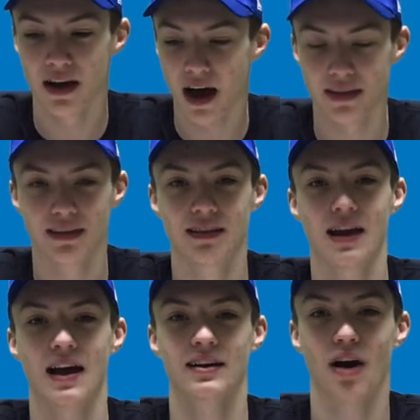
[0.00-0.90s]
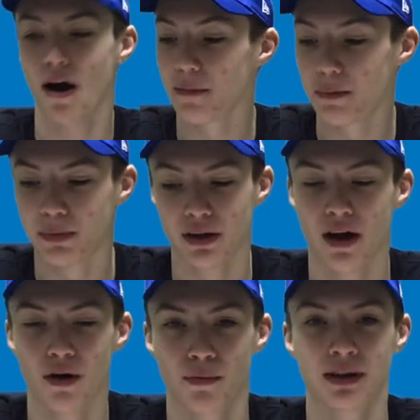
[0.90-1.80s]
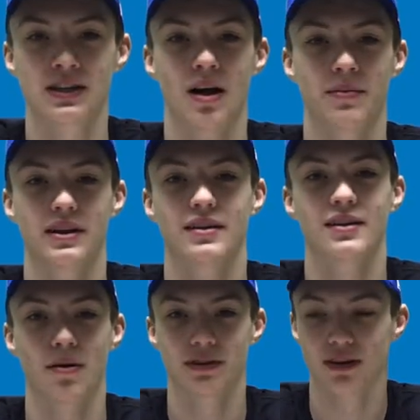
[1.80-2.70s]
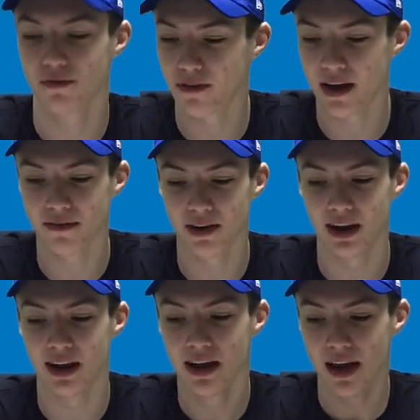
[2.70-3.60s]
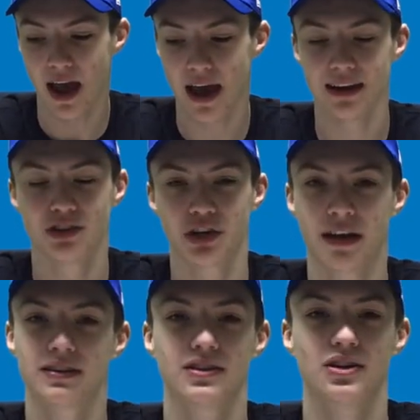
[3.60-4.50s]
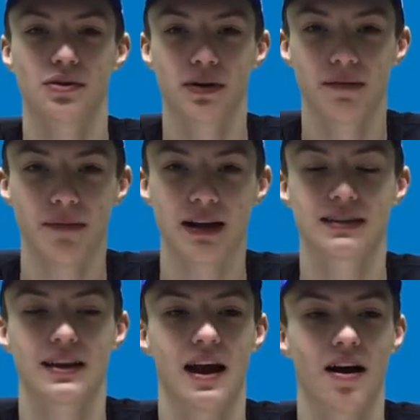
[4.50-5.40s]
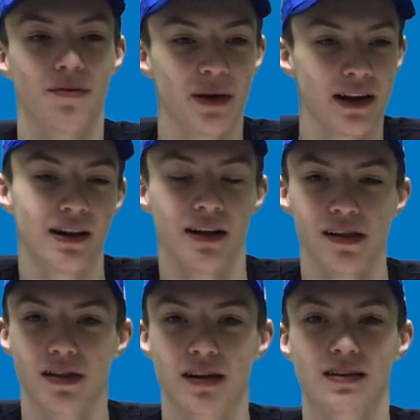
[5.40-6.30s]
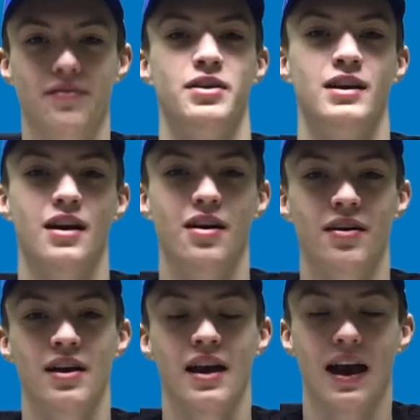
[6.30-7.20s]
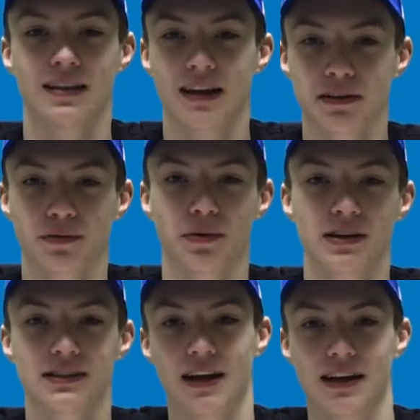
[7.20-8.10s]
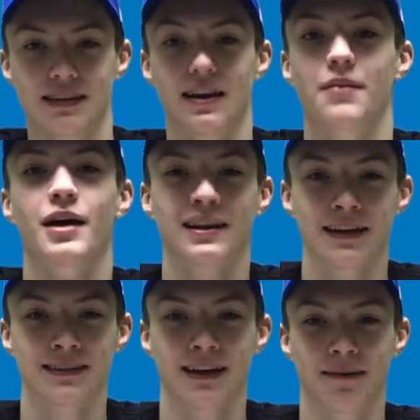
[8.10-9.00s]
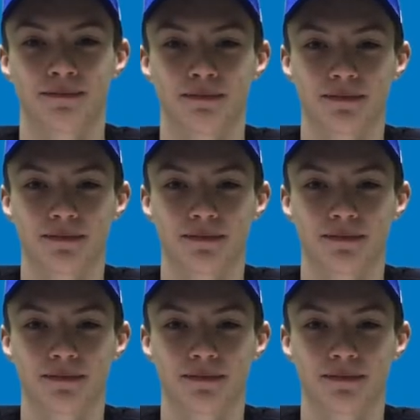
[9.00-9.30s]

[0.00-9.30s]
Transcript: Other than that, comment below which helmet you thought was your favorite, any changes you would have made to the helmet. Like the video, and thanks for watching, guys, and come back next time.